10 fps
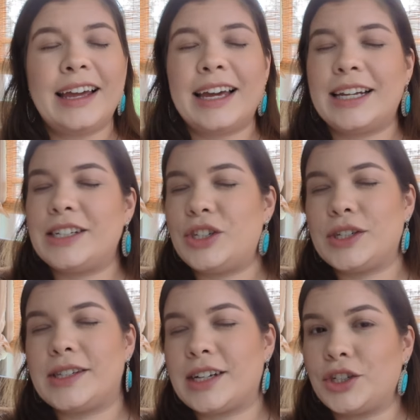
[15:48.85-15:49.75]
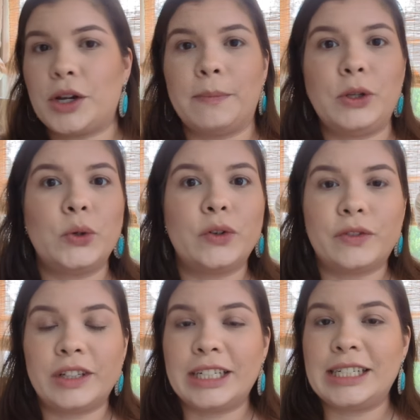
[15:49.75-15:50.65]
It is just such a
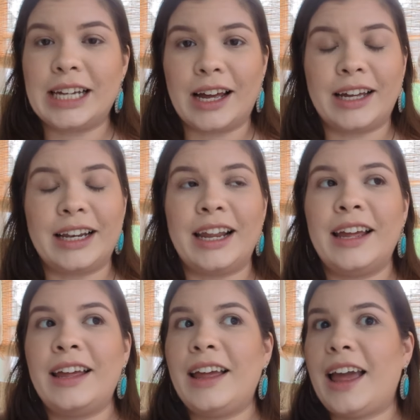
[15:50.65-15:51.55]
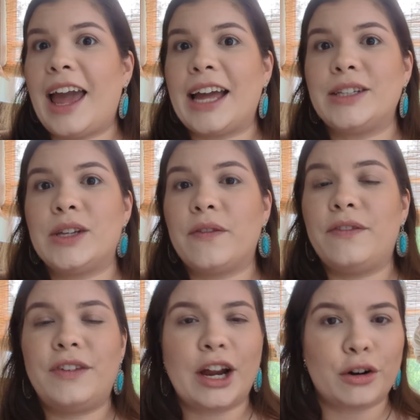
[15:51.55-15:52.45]
beautifully done and
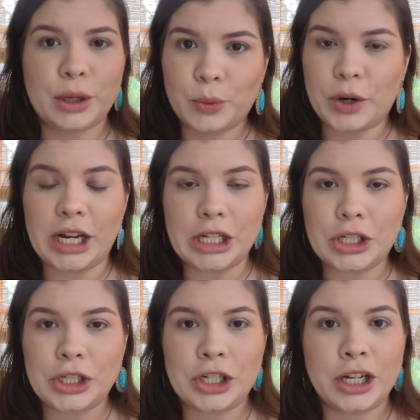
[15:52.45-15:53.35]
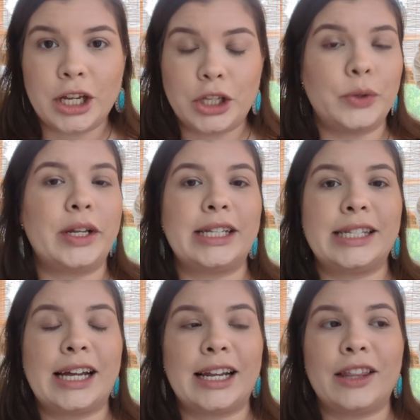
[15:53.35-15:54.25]
very rich unit
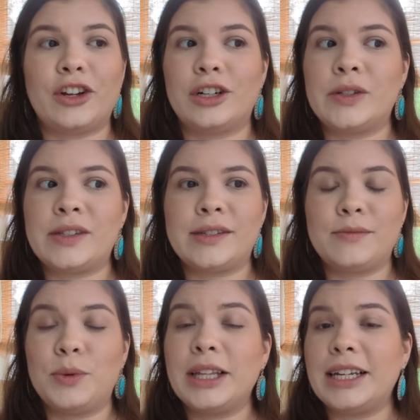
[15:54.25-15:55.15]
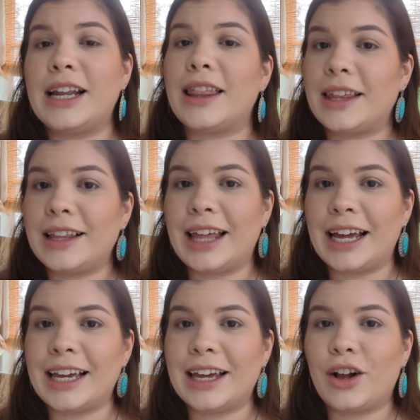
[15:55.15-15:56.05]
study. There's really nothing
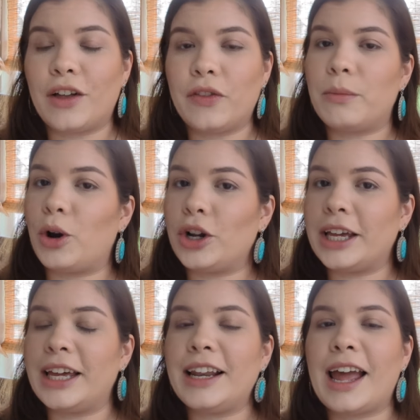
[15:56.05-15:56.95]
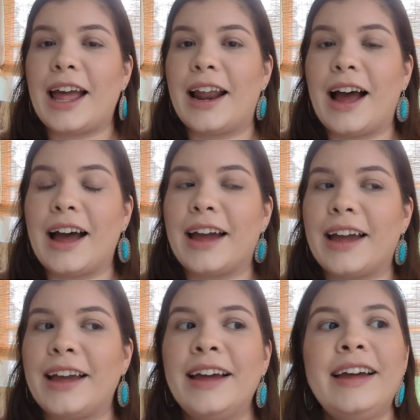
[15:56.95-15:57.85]
like it on the market, and
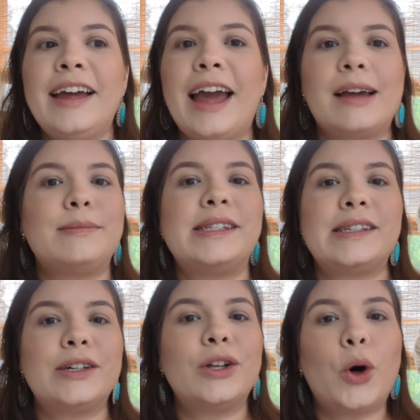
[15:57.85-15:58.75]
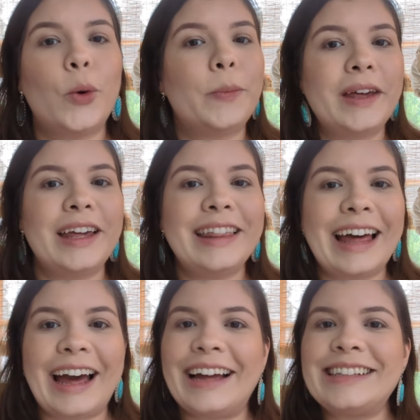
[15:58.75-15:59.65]
I am still hoping
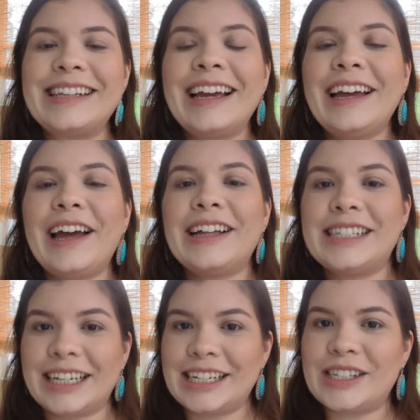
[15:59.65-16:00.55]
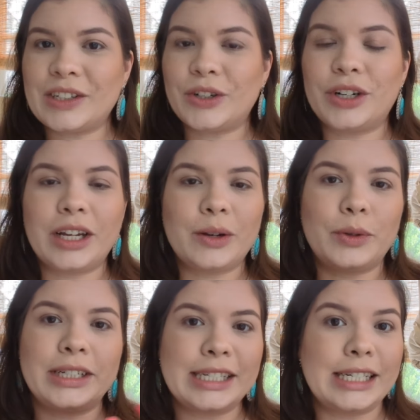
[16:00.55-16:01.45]
that Ticket to Learning
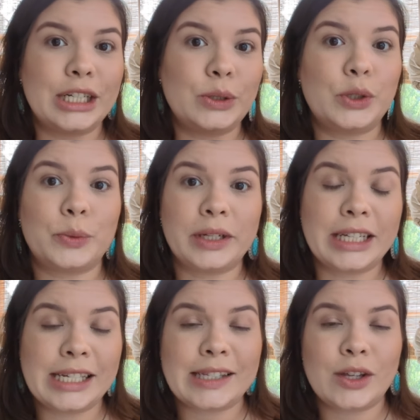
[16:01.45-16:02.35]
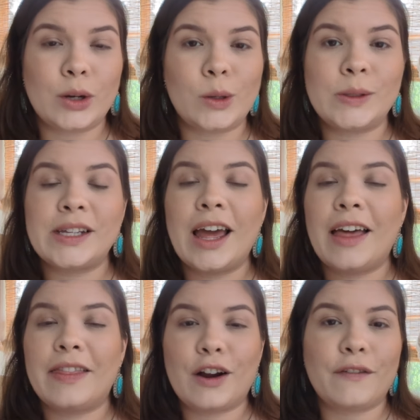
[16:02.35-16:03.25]
will continue to release those.
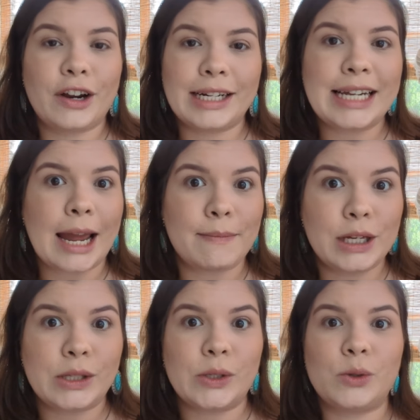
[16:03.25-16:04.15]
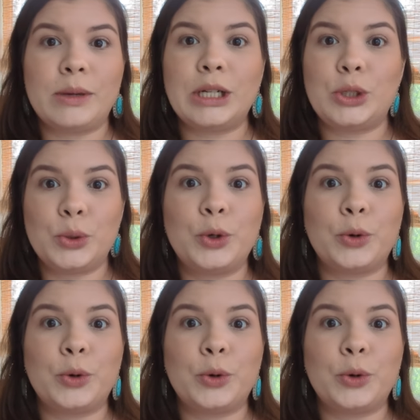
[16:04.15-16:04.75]
They are very time consuming to